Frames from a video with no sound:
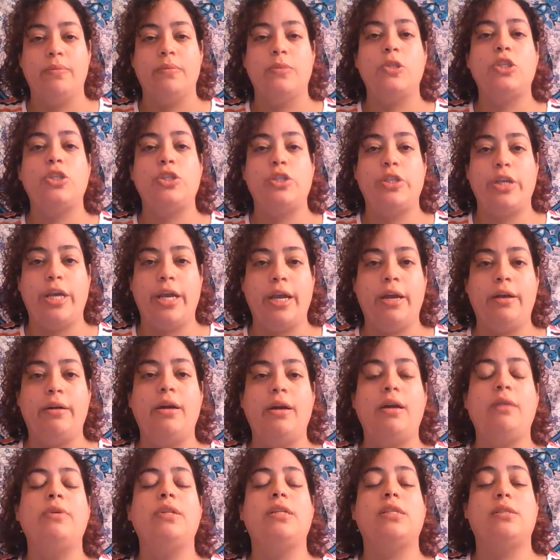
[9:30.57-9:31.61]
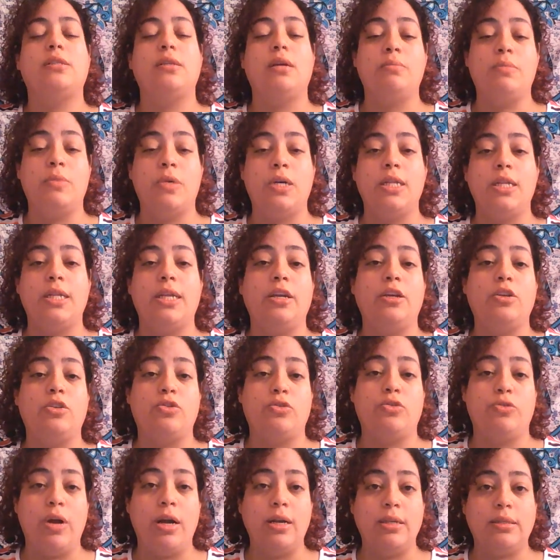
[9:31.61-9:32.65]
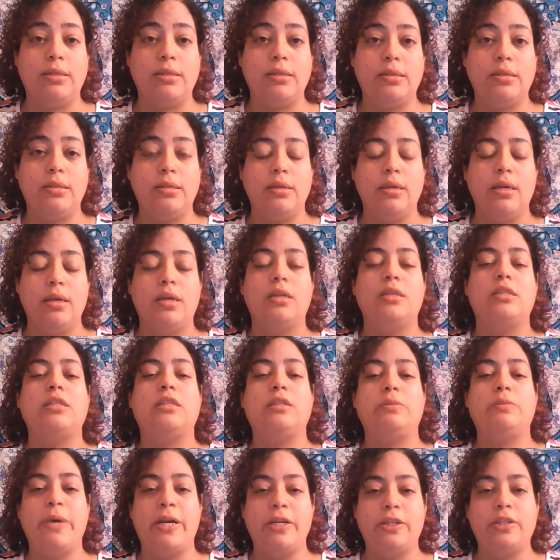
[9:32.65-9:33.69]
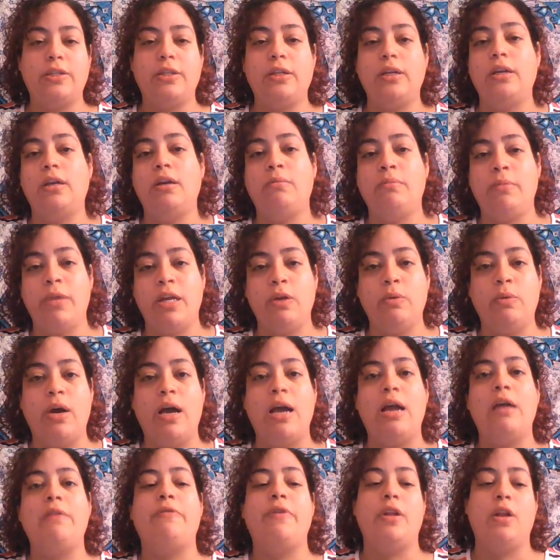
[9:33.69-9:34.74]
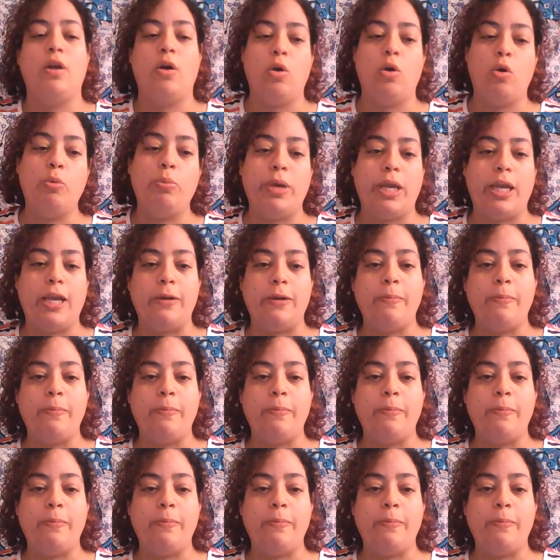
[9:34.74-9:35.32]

Share it with someone that you trust, especially your midwife and OB.